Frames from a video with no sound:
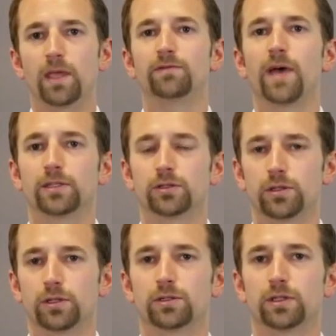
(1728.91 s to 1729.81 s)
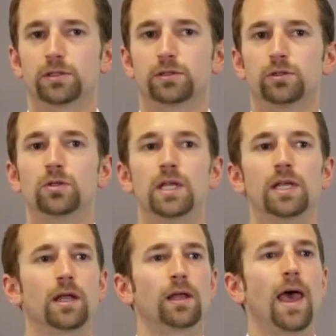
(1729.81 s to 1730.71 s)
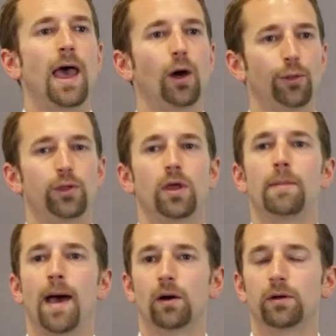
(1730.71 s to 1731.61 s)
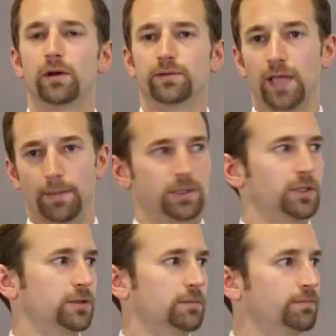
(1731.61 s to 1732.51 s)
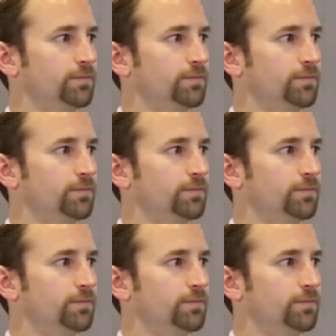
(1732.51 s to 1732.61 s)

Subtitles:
investors is you need a healthy amount of skepticism